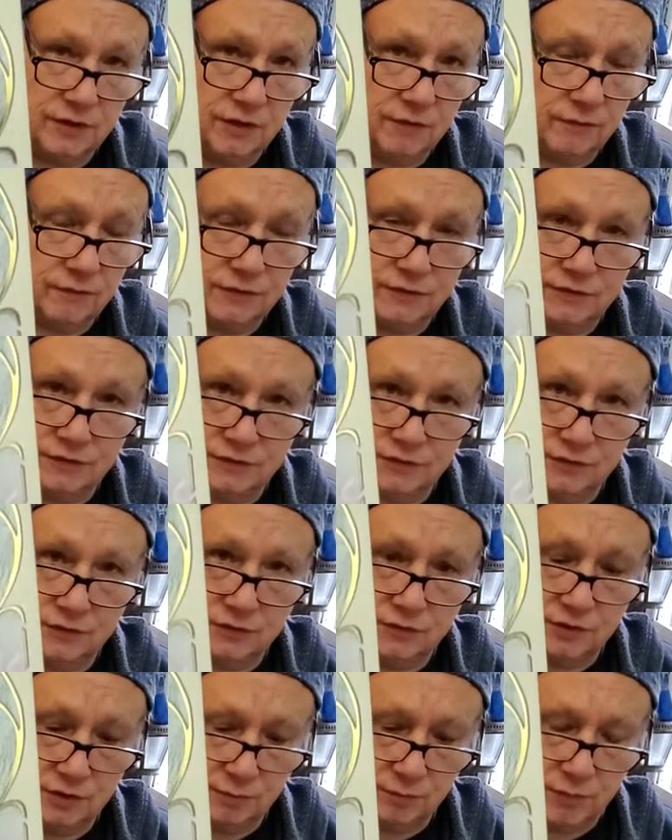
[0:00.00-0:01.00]
gift. This is
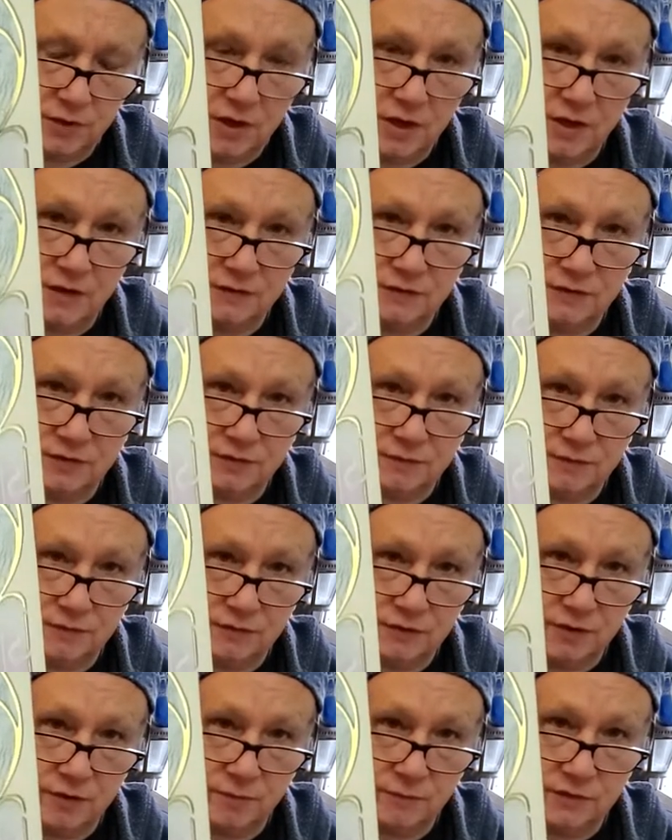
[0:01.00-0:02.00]
usually positive. This
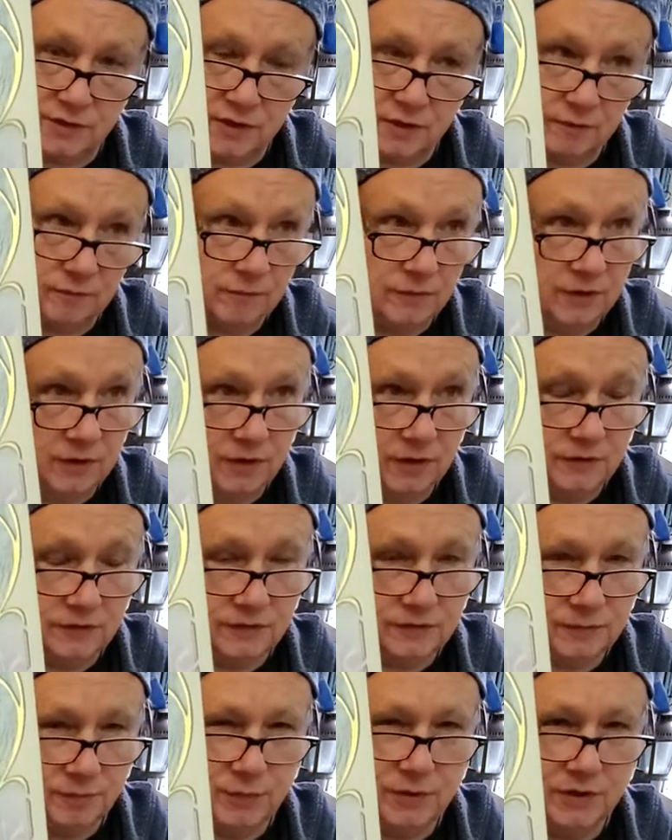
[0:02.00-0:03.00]
comes out,
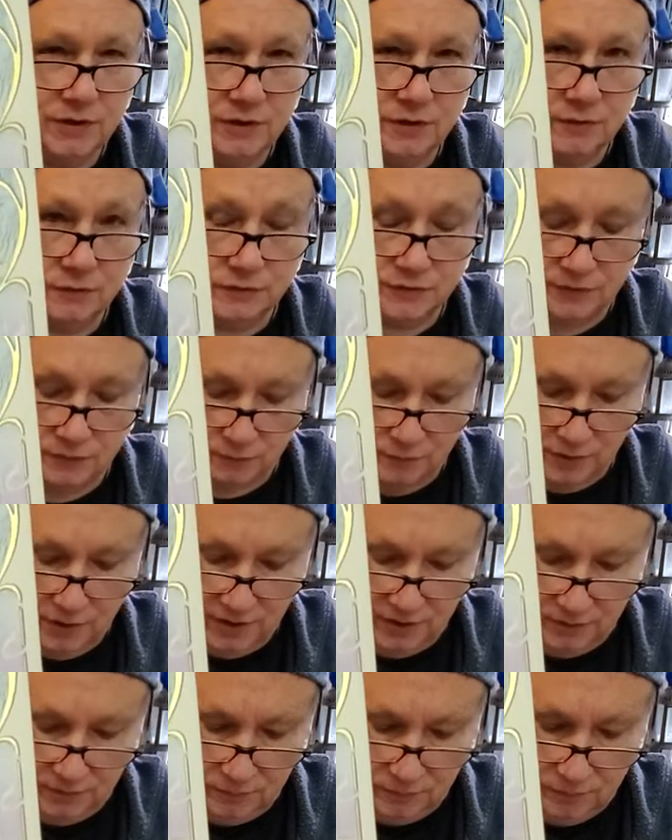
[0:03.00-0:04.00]
this big energy,
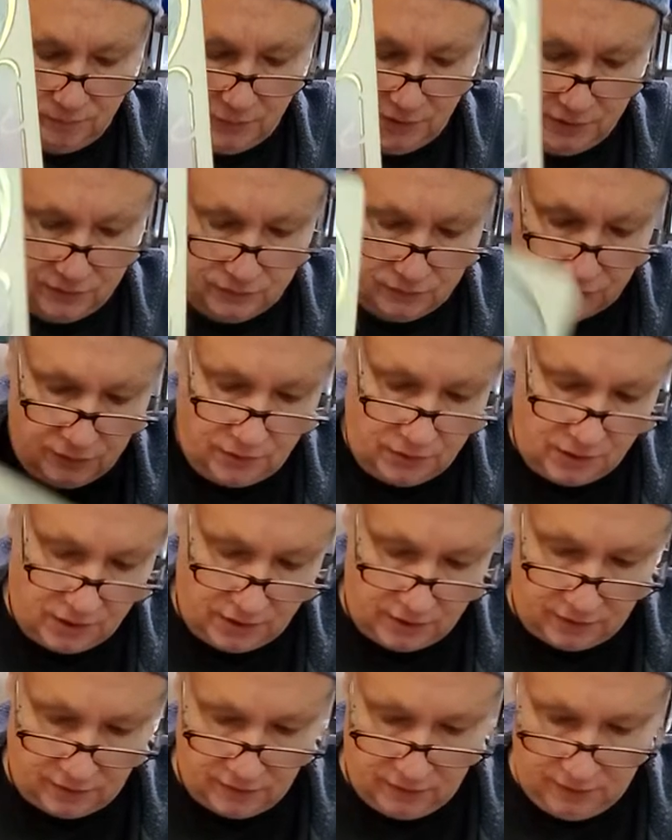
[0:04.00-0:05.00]
right? Major
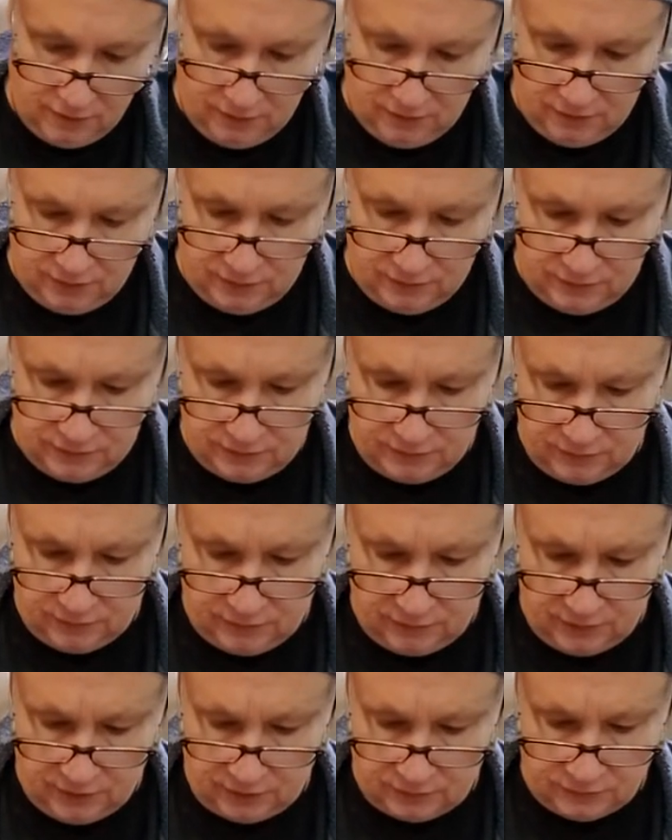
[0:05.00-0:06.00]
arcana is
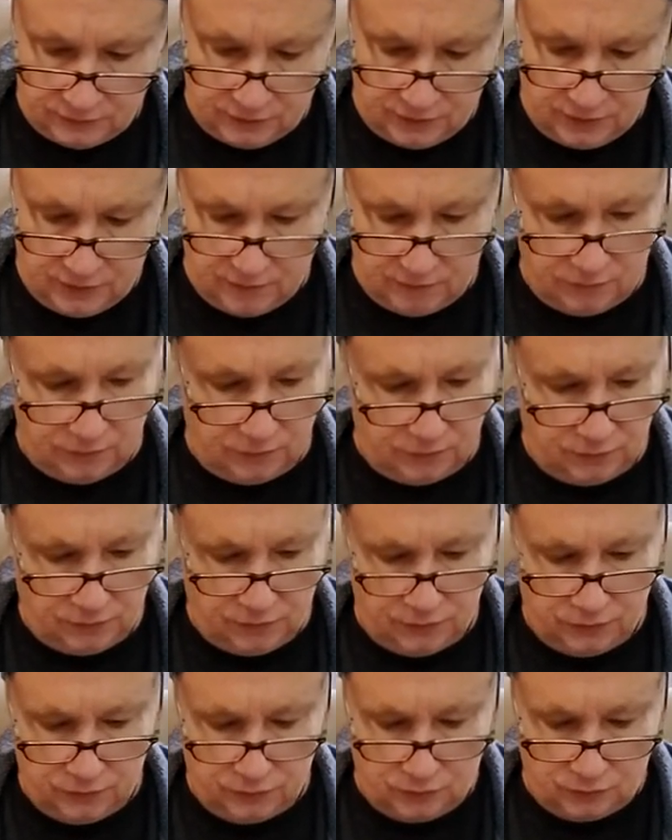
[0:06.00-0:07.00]
something outside of your
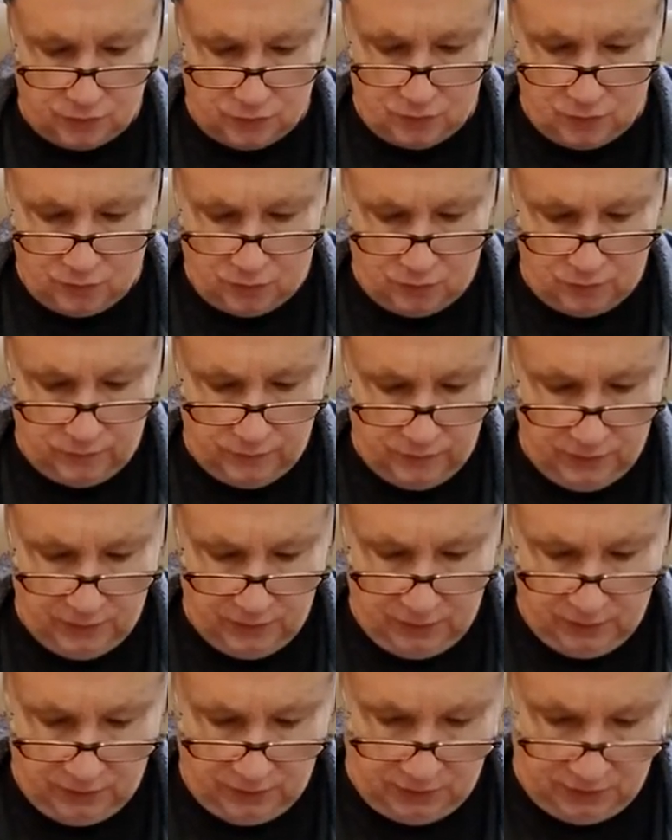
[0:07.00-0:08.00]
control.
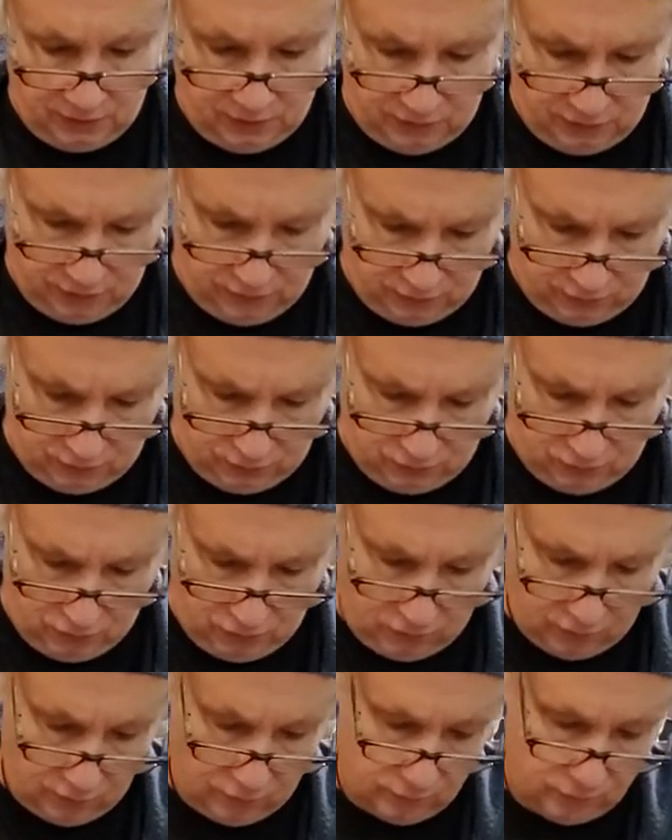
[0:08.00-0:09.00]
And here you
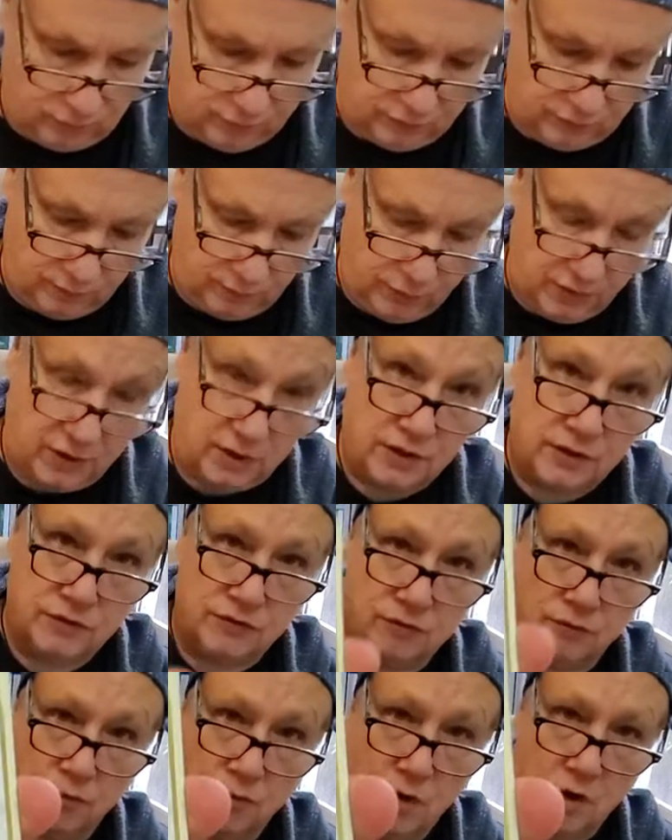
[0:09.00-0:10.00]
are with the Page
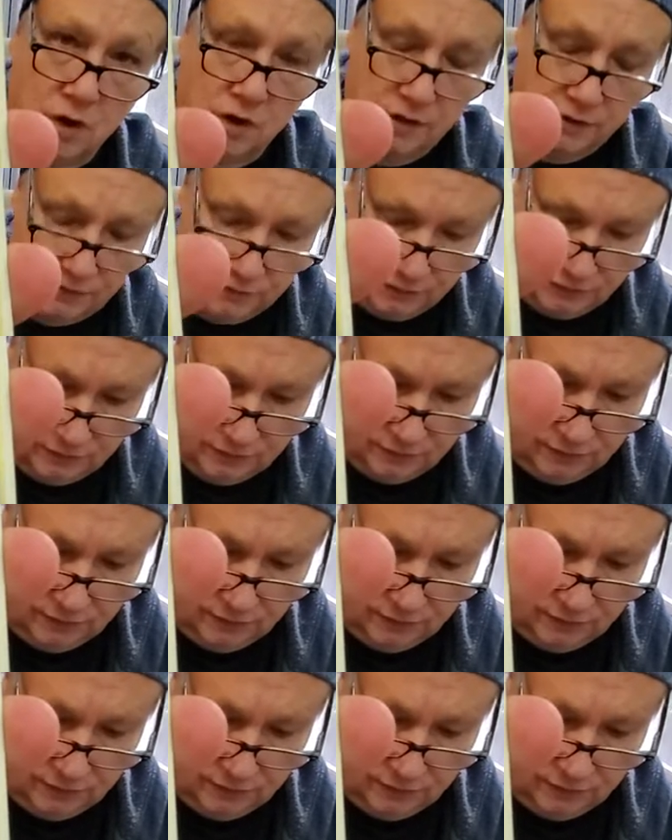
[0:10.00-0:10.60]
of Wands